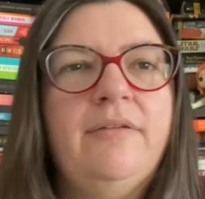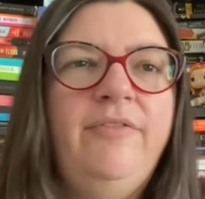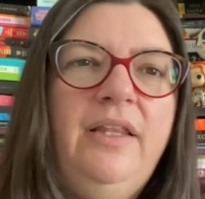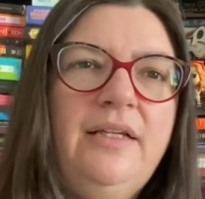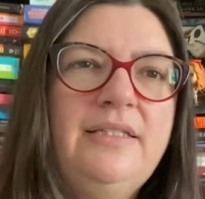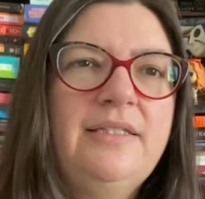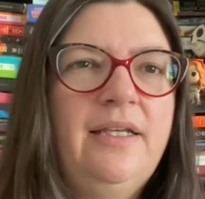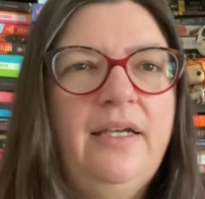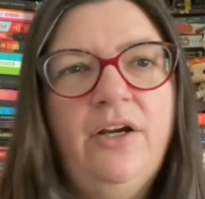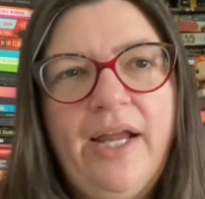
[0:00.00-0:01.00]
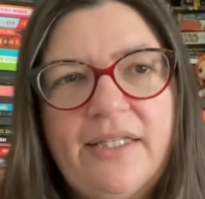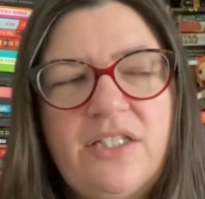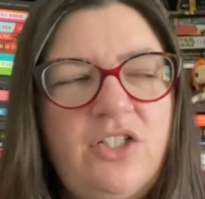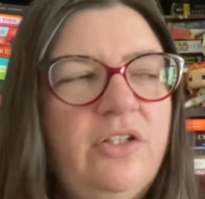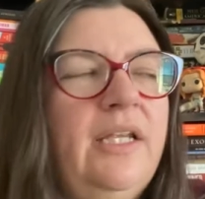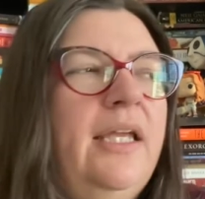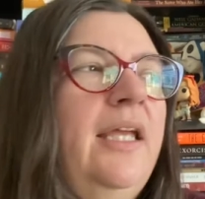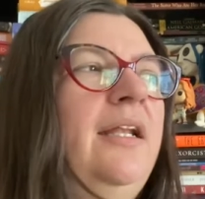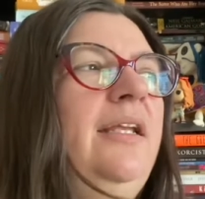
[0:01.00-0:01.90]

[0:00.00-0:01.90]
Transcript: Felix is like a grad student.